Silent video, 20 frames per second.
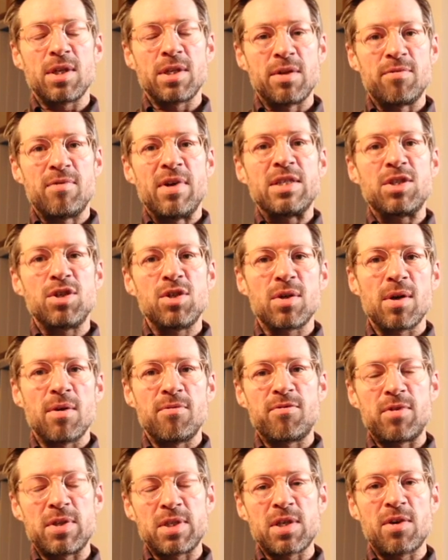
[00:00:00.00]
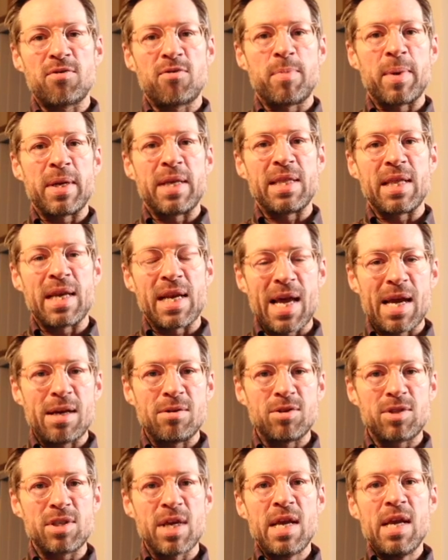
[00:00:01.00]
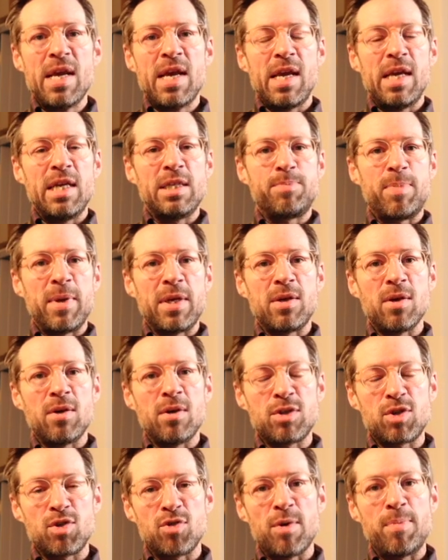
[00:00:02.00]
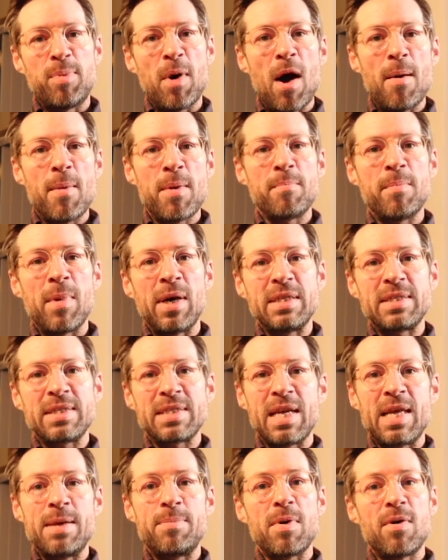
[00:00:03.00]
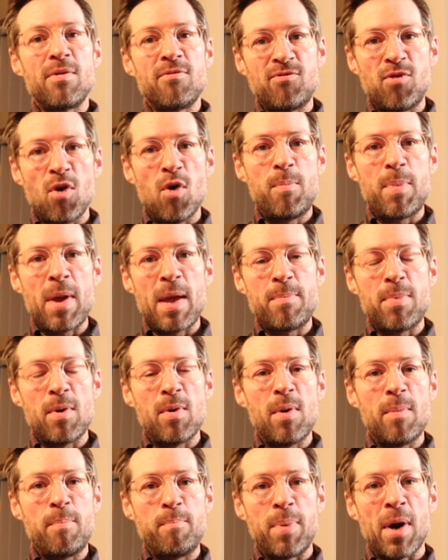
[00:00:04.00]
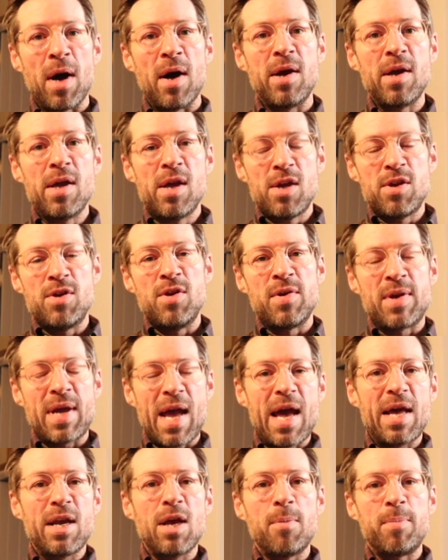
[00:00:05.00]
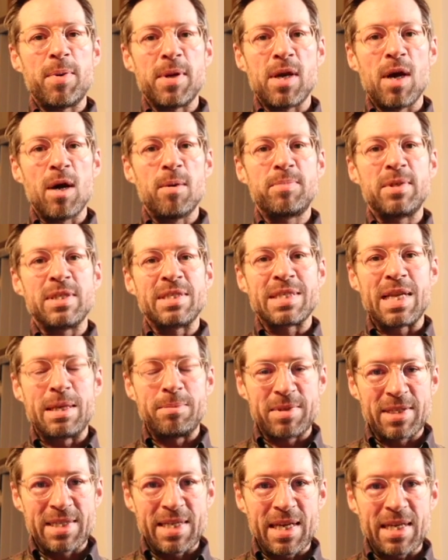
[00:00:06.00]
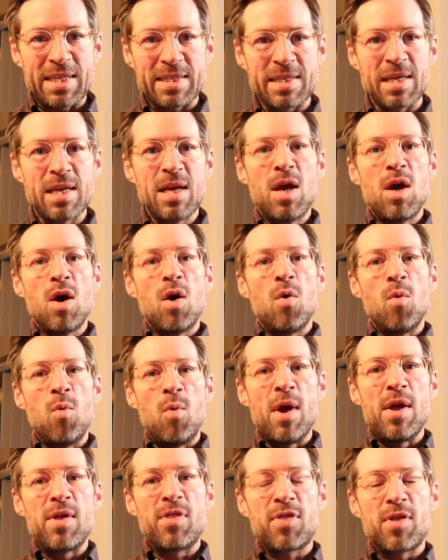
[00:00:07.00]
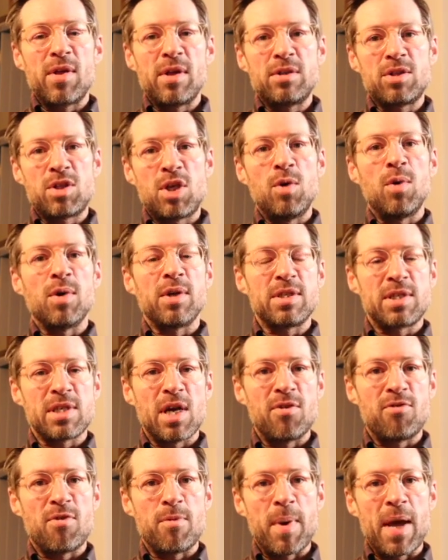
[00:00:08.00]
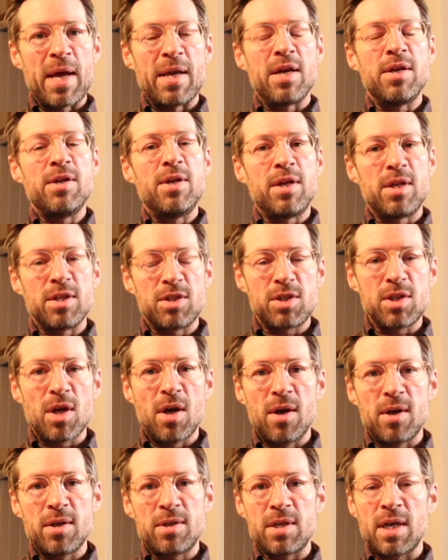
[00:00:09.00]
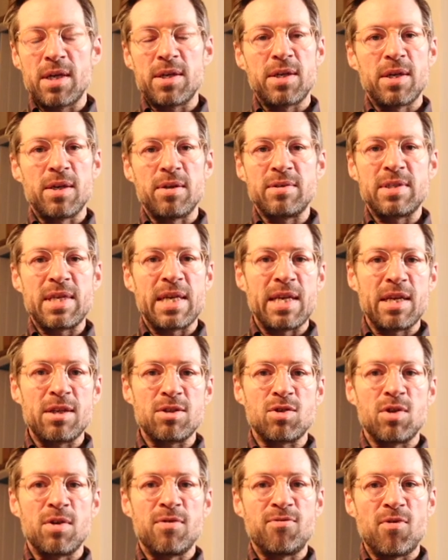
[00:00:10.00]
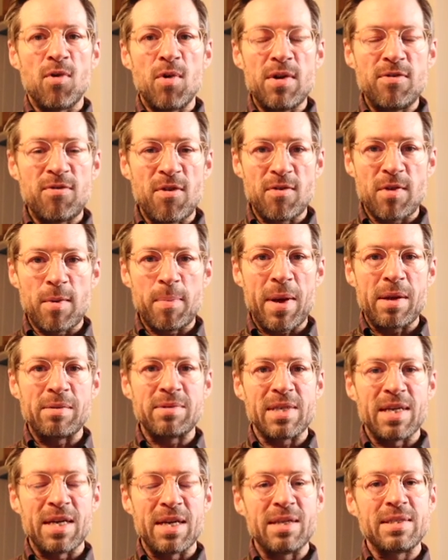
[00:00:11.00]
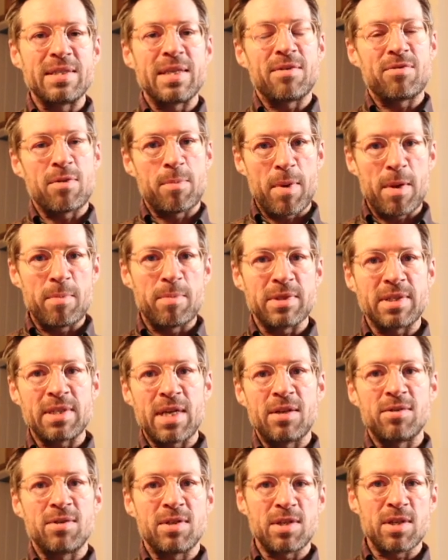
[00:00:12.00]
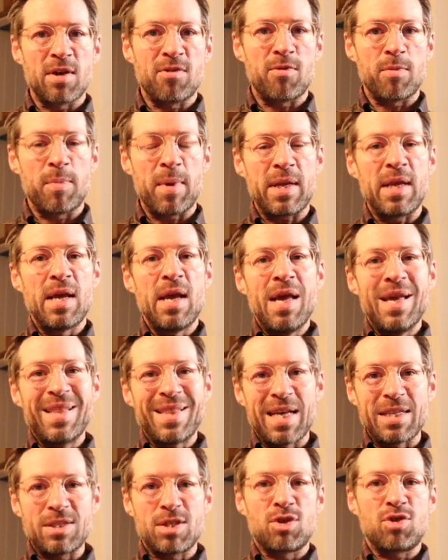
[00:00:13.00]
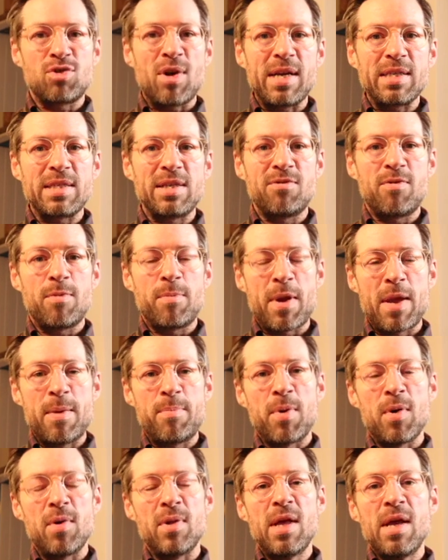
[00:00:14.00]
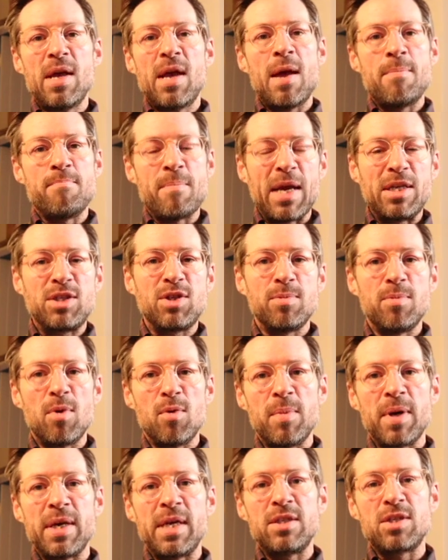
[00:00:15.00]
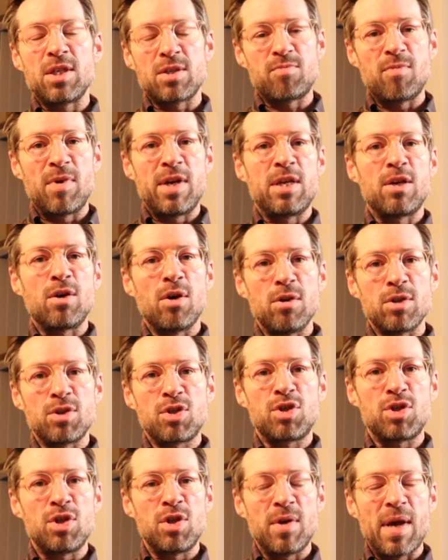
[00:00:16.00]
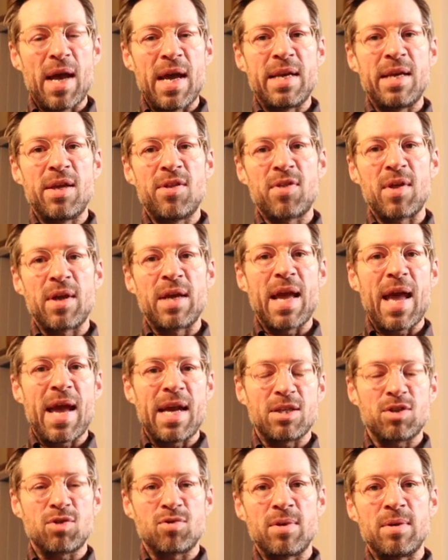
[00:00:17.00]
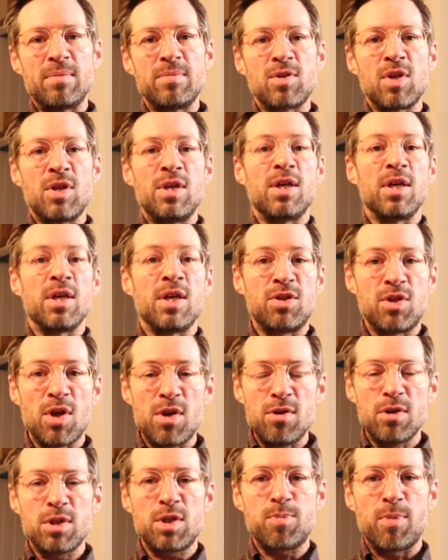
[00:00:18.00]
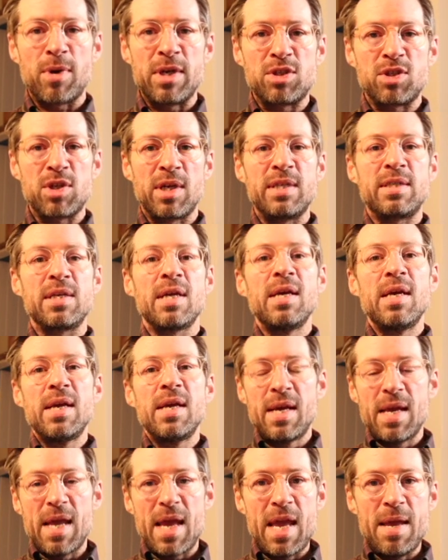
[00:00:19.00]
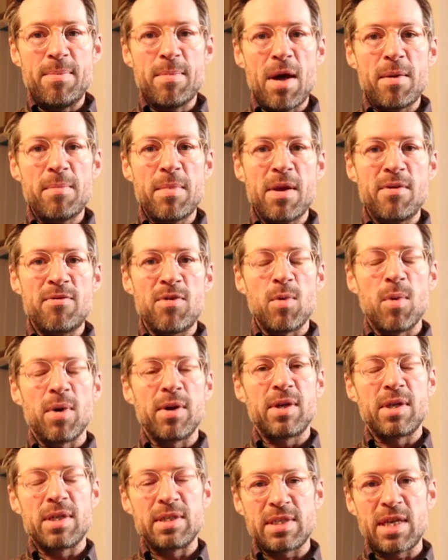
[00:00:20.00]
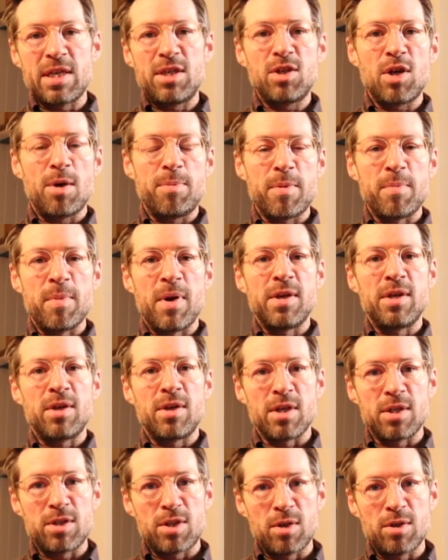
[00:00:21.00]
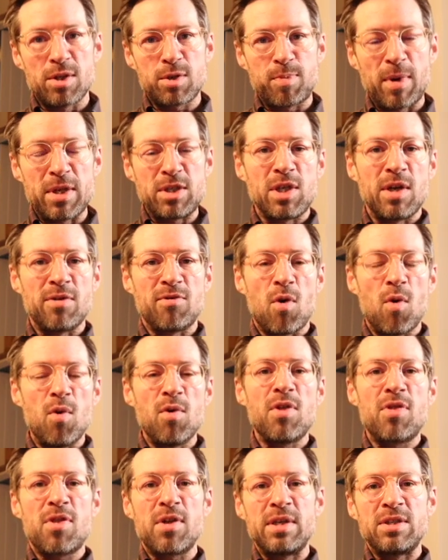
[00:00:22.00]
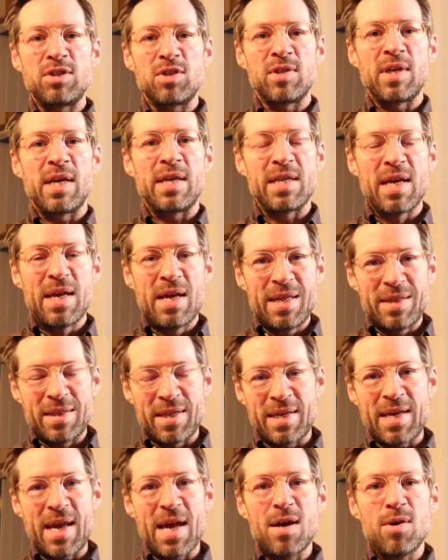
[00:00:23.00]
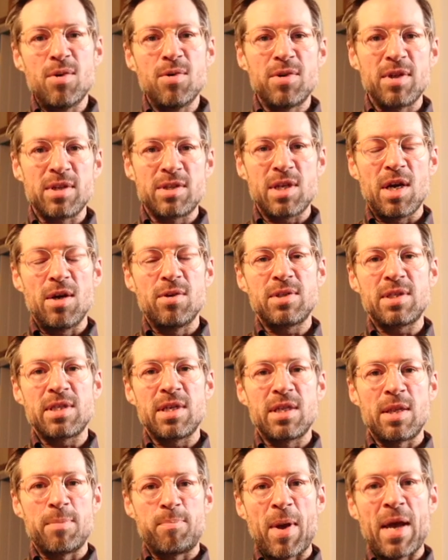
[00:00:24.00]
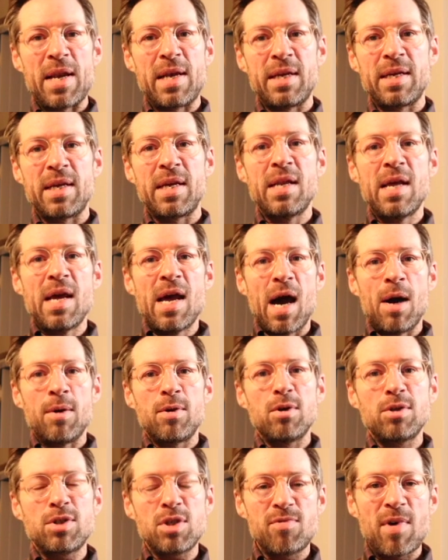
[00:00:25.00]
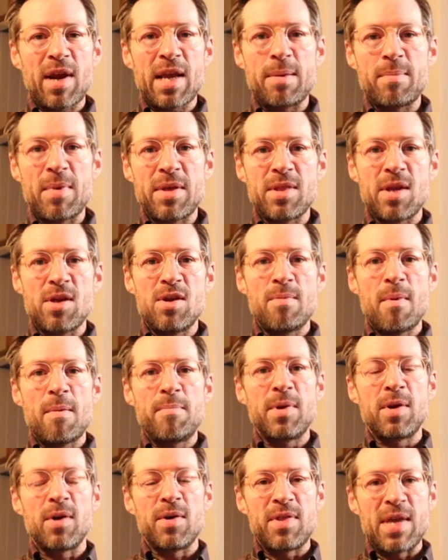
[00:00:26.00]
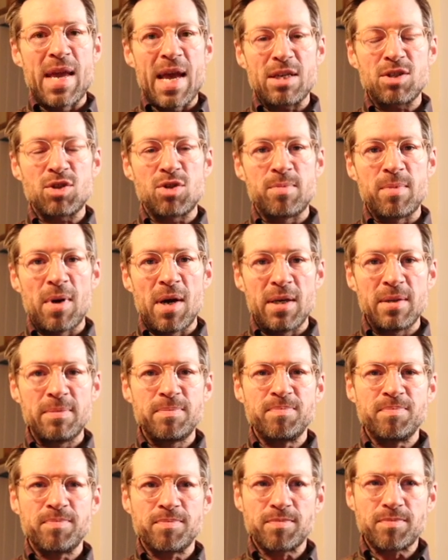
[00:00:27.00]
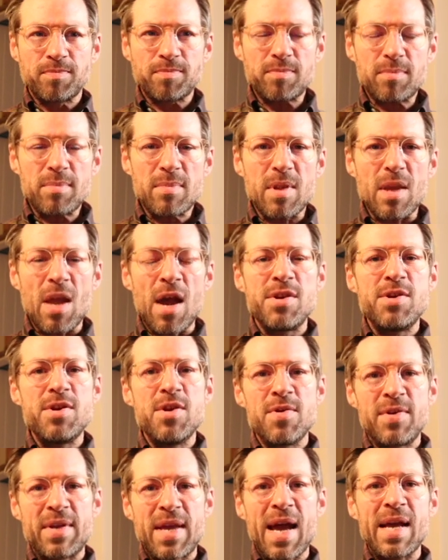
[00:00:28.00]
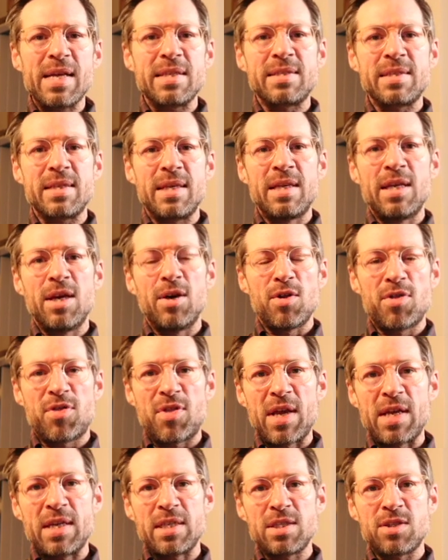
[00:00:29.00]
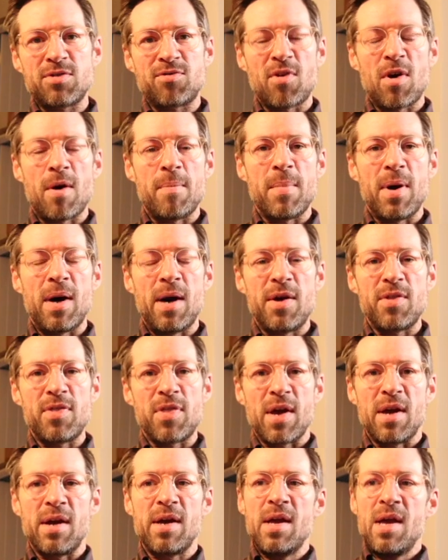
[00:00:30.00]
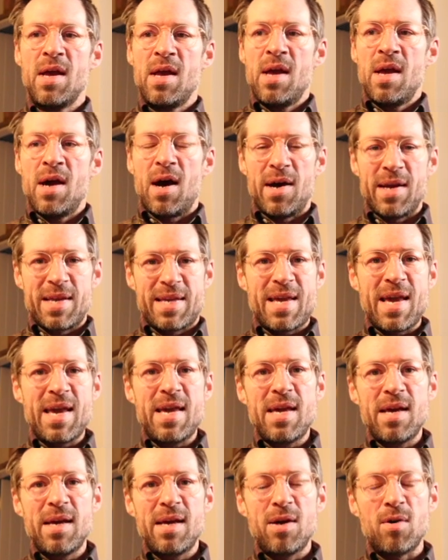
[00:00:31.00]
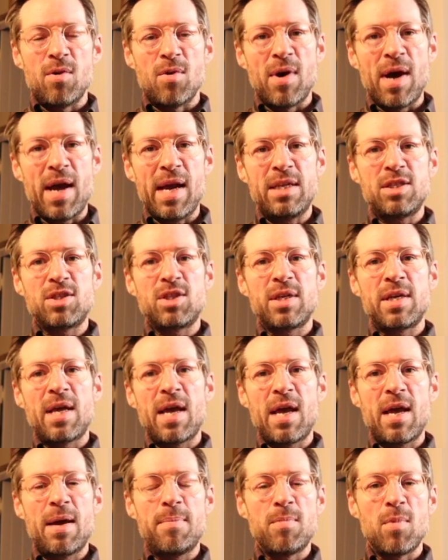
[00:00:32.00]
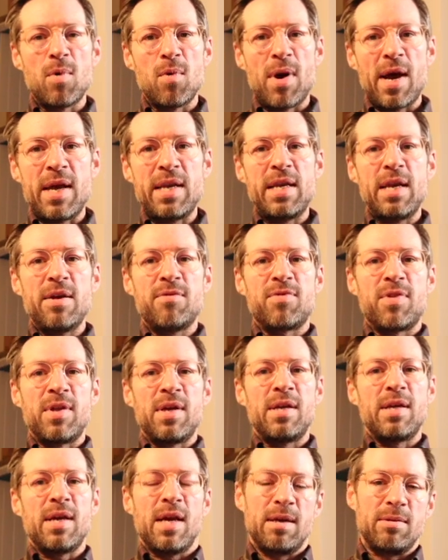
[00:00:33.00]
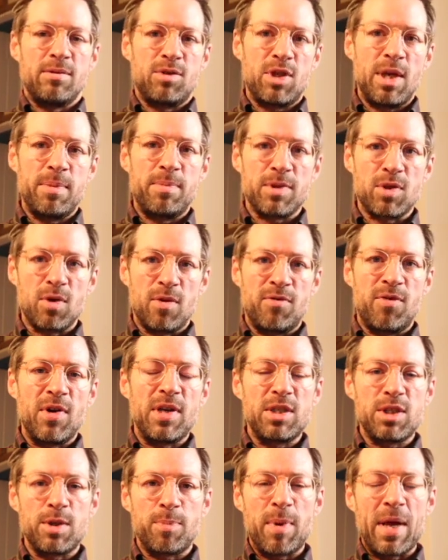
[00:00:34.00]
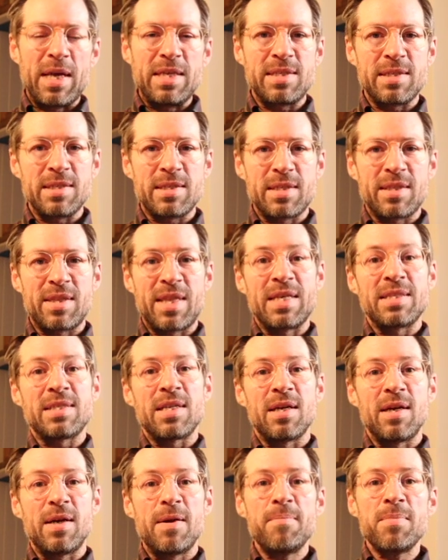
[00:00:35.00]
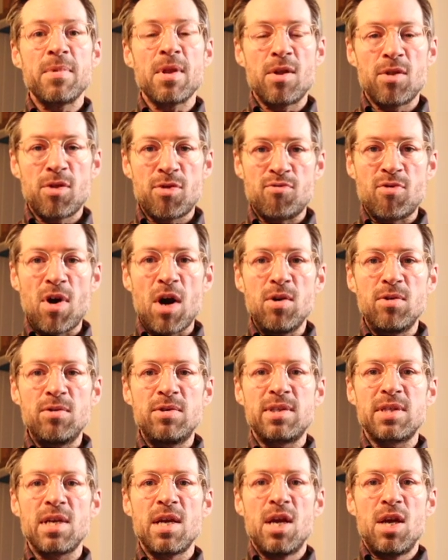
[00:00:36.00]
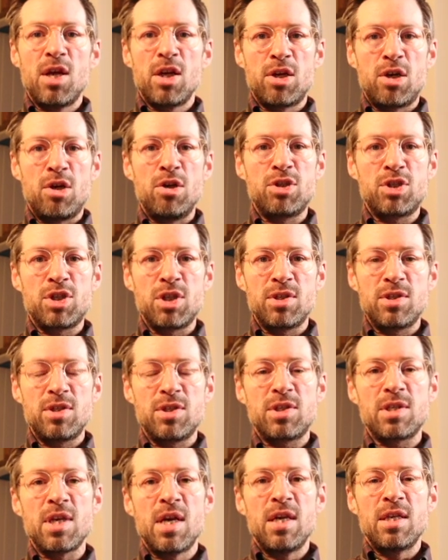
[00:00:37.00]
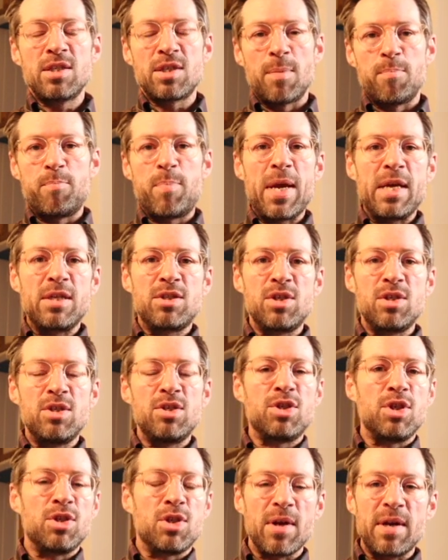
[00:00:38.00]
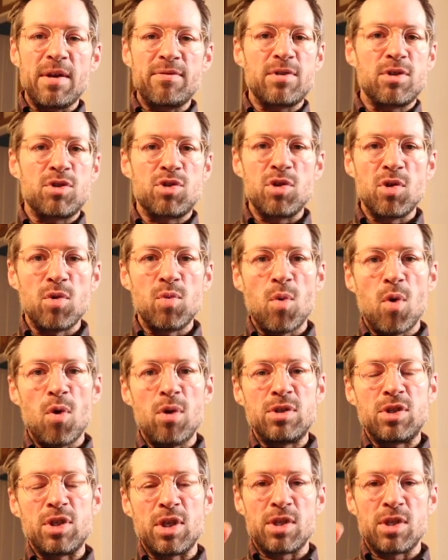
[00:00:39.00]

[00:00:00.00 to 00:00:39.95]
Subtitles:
And the reason you're going for a sofa bed in the lounge is because your apartment might sleep 4 people, but you can open it up to sleep 6 with 2 on a sofa bed, and you can charge, I don't know, say an extra £40-50 a night to have the people stay on the sofa bed. That's attractive for people. It makes you more money. It doesn't really cost you anything extra. So you're going to do your spreadsheet. Email me if you want. I'm going to send you a copy of mine. You're going to do a spreadsheet of all the things you need: the kettle, the toaster, the bed linen. I would also recommend that you maybe go the extra mile and you get little things from either IKEA or H&M or any of the cheaper sort of furniture places, things like throws, cushions, some pictures. You don't have to drill walls.